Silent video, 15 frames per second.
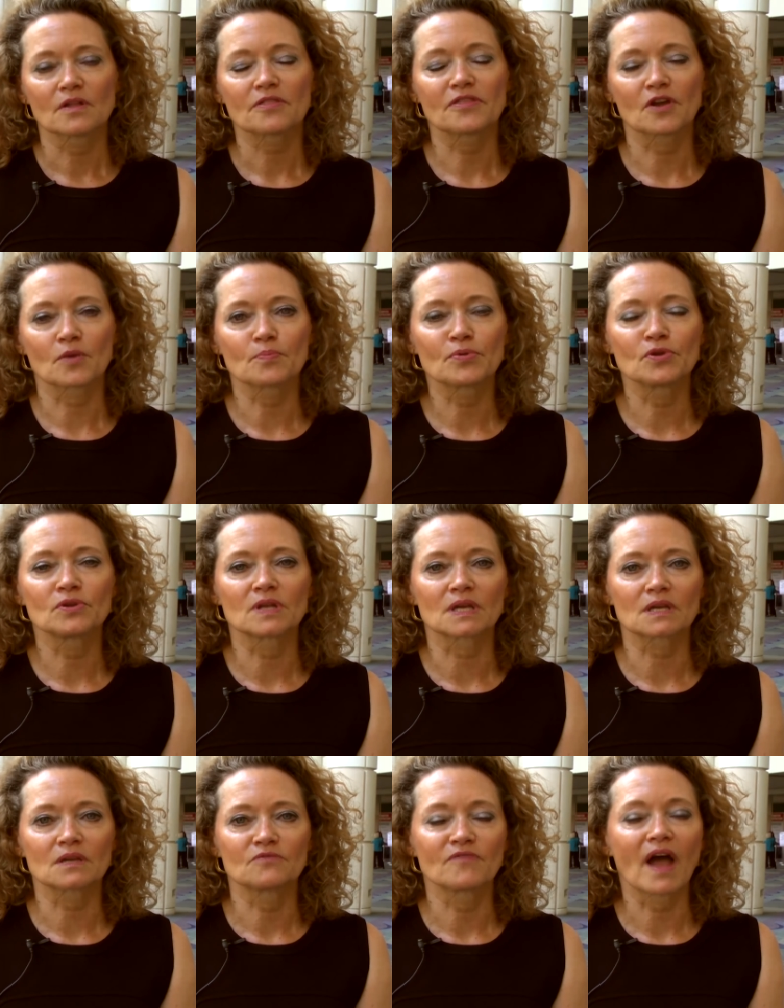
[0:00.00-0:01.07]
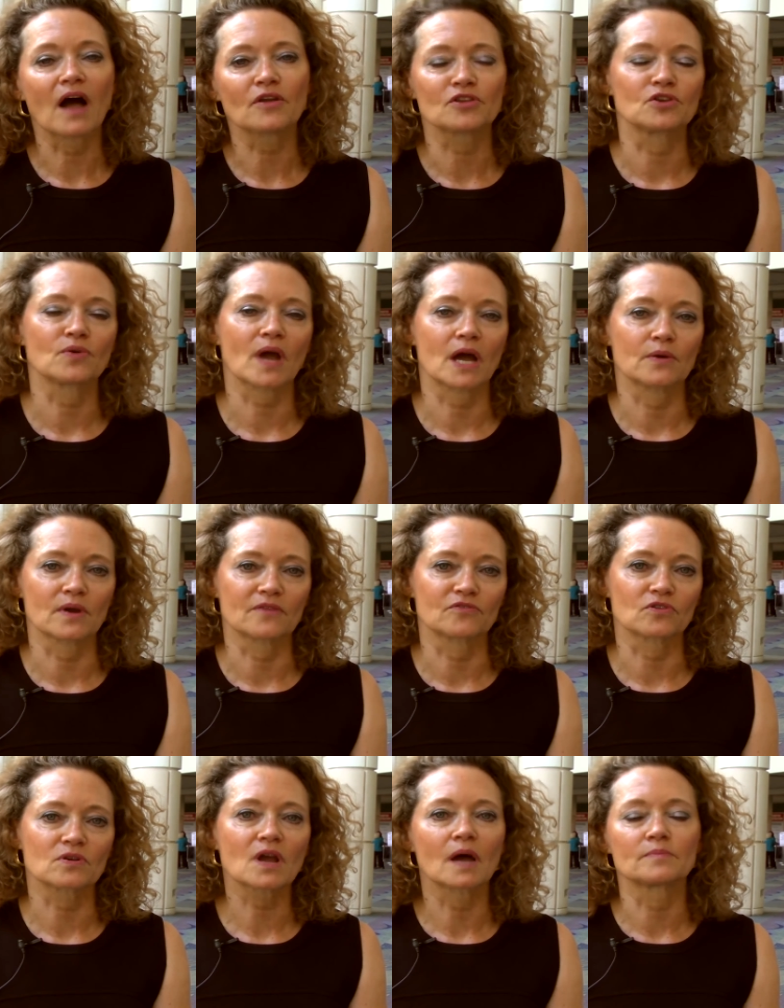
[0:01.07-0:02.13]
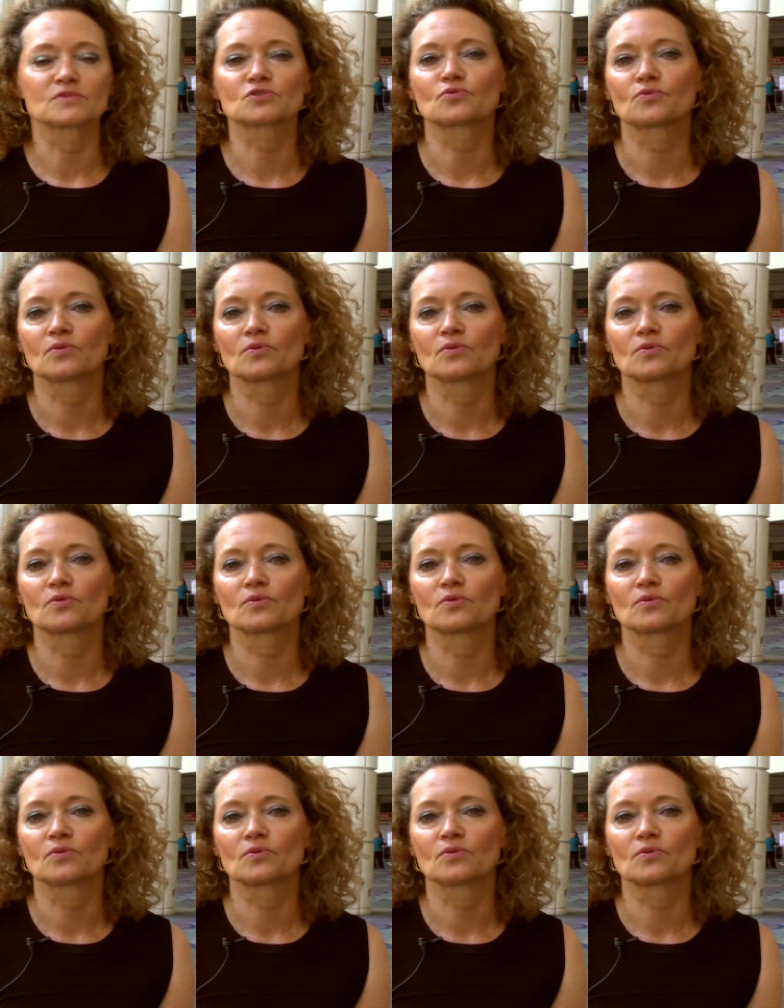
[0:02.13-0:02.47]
therapeutic value, however, comes